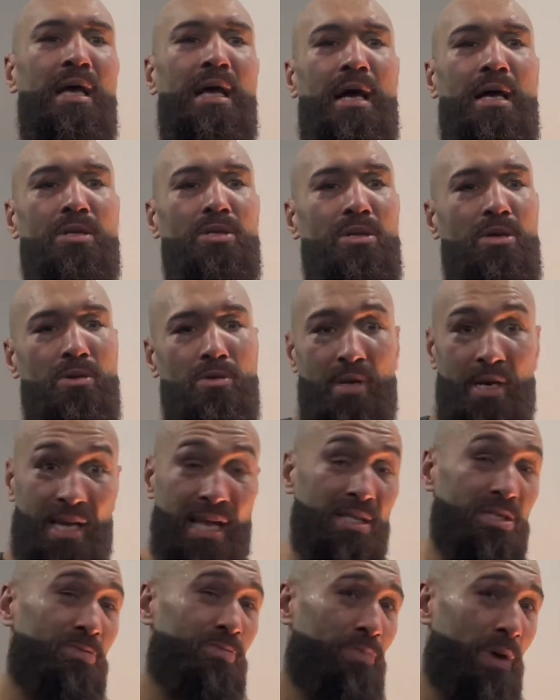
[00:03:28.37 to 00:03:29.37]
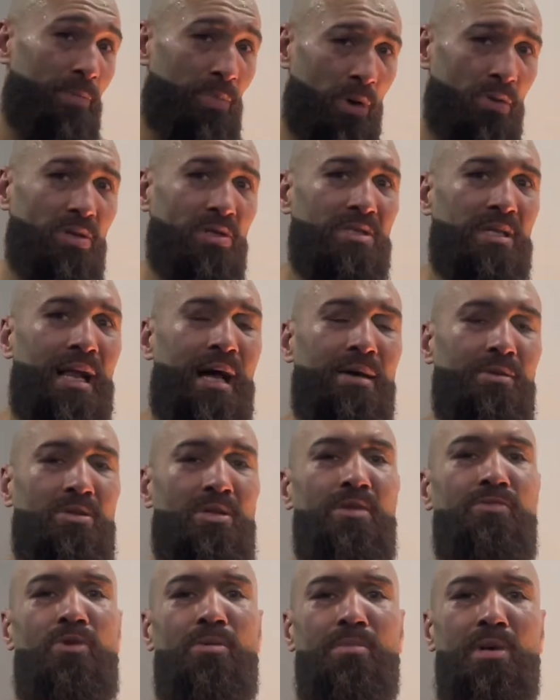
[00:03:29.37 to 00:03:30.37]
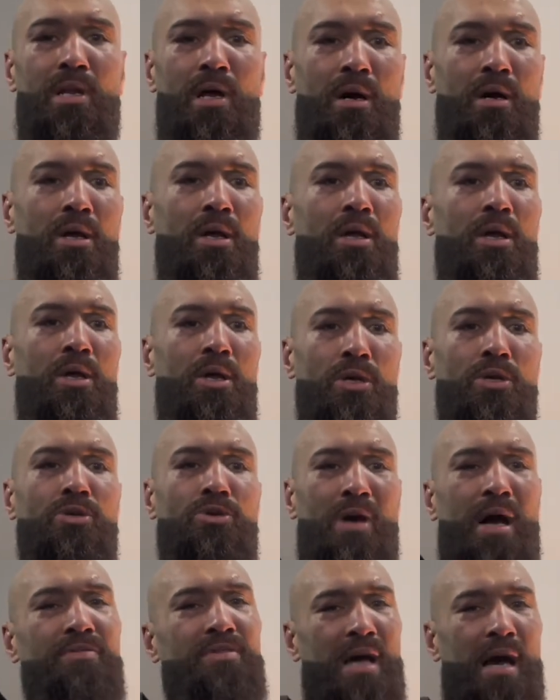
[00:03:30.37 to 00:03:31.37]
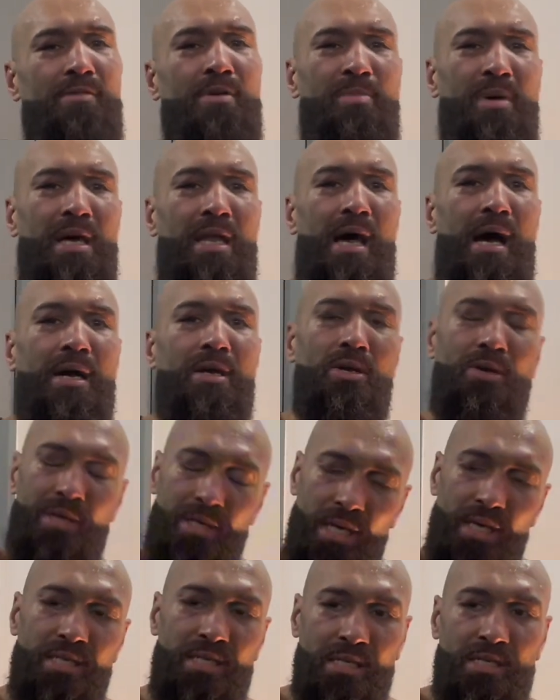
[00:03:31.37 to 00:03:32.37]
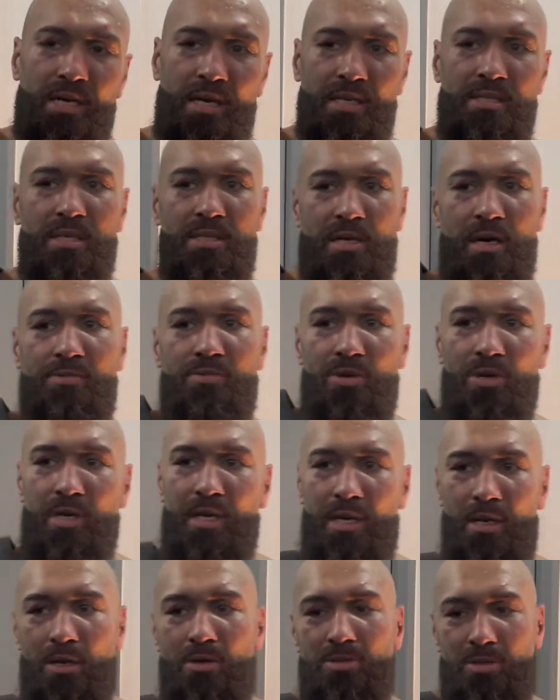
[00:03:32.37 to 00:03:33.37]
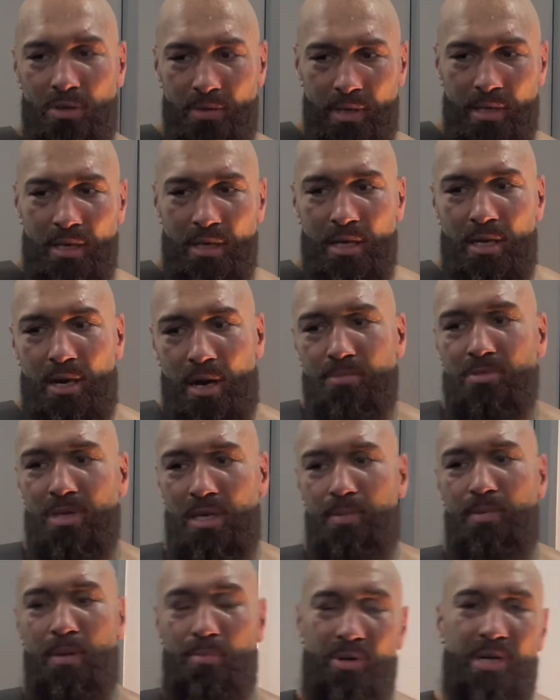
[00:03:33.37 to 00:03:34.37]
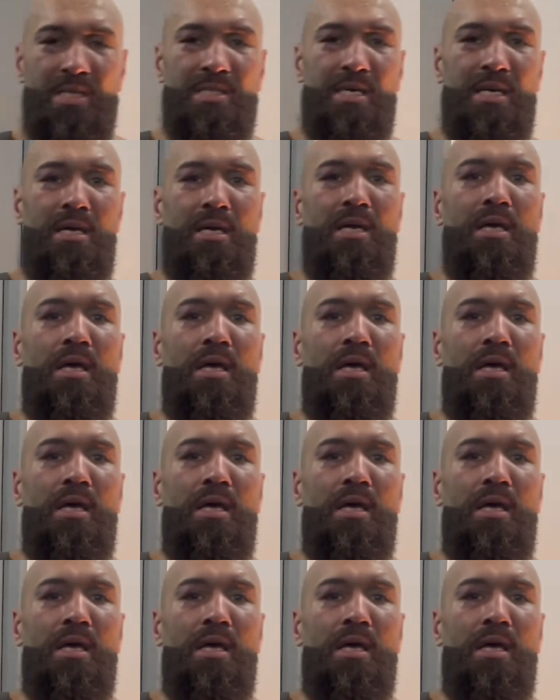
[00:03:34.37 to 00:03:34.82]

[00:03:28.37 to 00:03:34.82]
And, you know, against opponents like Deevorn Miller, you have to have a bit of that. He's a tough cookie, you know, so he brings it,